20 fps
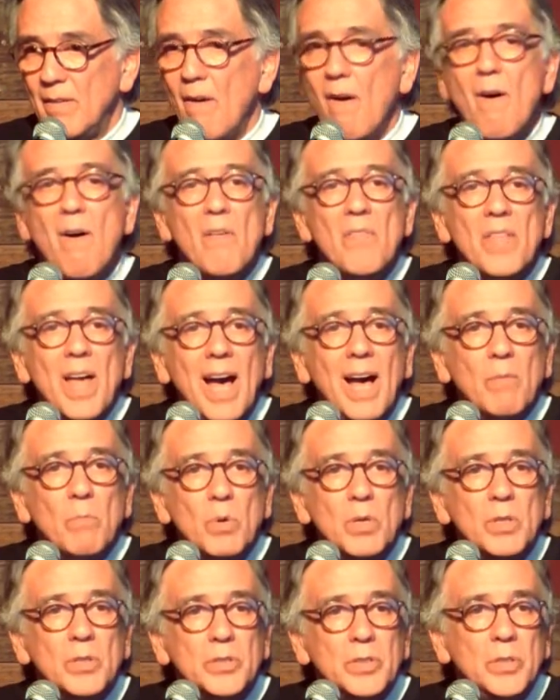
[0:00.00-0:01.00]
All that
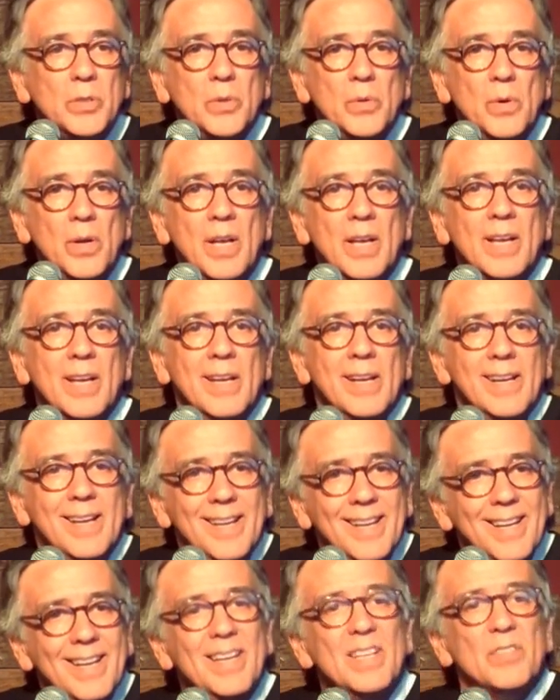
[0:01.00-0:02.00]
will do
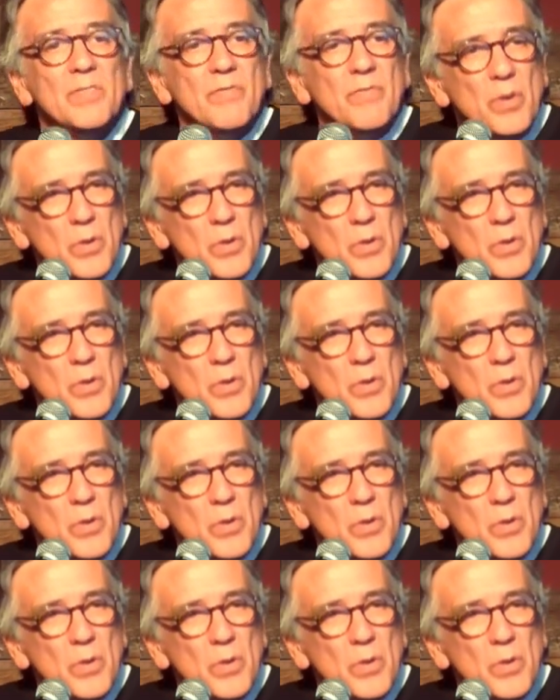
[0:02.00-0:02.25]
is